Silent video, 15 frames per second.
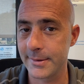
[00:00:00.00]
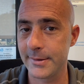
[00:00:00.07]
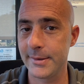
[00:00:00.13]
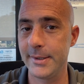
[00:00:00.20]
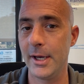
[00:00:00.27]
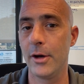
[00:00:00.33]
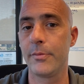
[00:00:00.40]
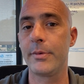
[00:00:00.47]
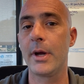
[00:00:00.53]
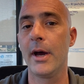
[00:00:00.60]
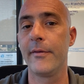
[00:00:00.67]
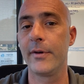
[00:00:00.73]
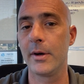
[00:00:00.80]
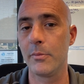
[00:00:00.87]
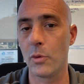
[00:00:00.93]
to help
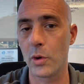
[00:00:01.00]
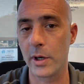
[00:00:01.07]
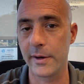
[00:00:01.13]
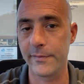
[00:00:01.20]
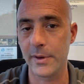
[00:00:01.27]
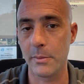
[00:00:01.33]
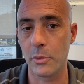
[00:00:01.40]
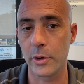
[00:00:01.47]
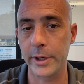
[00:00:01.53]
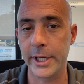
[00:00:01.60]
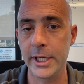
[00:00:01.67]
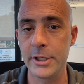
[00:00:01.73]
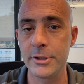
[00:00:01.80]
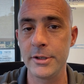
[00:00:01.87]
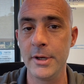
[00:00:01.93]
cover more of the
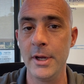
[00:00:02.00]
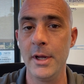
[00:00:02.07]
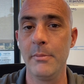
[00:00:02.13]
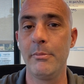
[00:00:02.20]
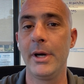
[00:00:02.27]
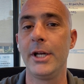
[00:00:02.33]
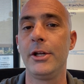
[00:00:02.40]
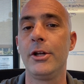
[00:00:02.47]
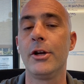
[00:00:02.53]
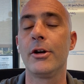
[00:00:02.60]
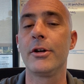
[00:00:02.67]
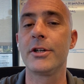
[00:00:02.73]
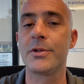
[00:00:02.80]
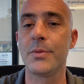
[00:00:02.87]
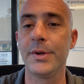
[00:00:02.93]
mortgage, but
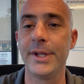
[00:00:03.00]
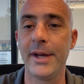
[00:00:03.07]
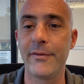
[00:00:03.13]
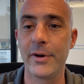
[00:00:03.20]
yours will never